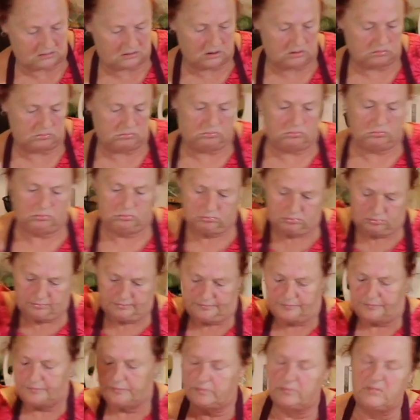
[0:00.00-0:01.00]
They're
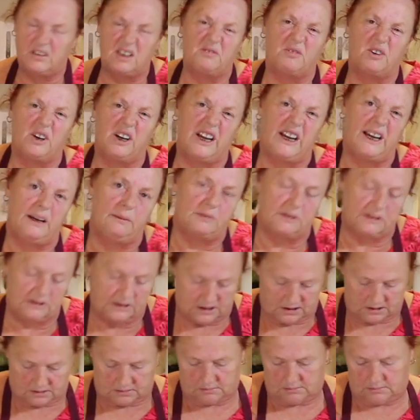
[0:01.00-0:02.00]
different names
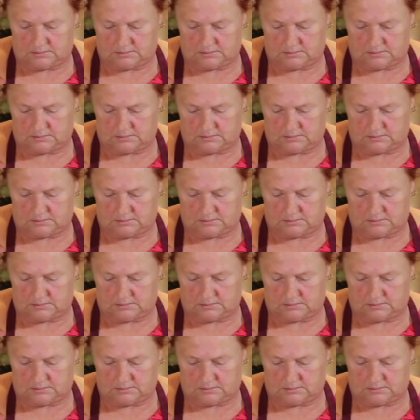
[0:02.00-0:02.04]
to